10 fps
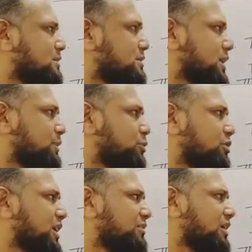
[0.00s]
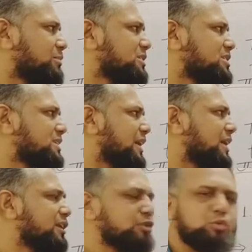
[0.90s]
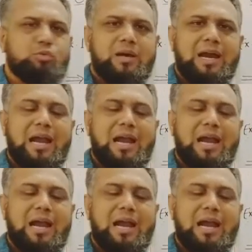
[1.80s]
the reporting verb said to,